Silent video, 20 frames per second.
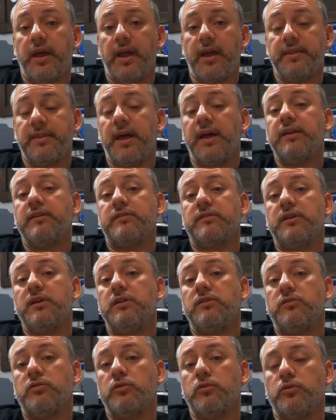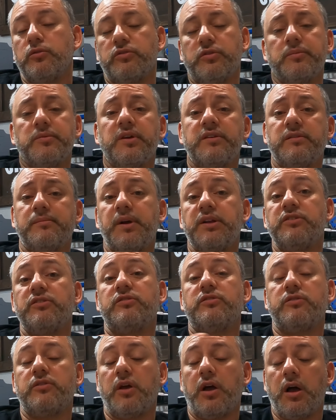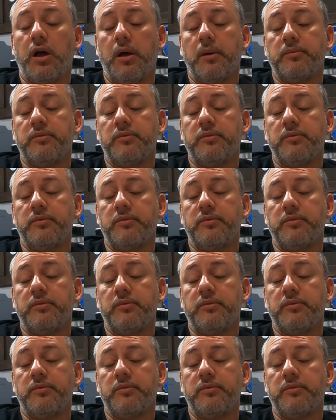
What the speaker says: And that is key too. Sometimes I might just